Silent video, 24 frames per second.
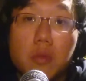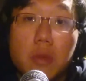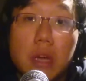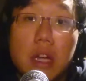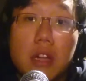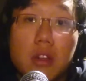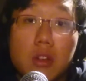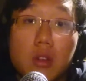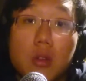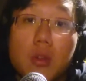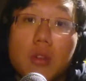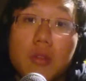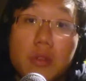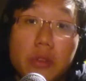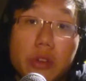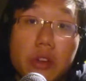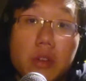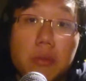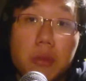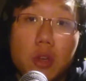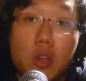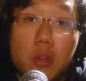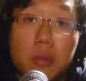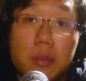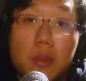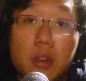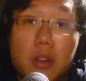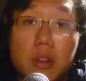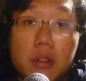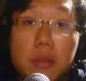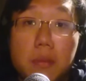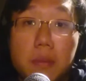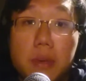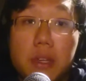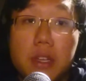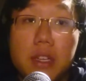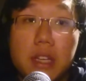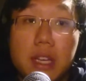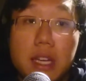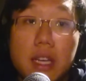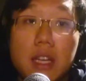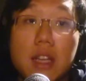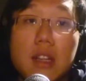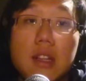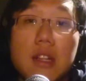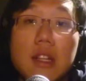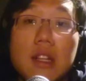I'll go over in a moment, but yeah.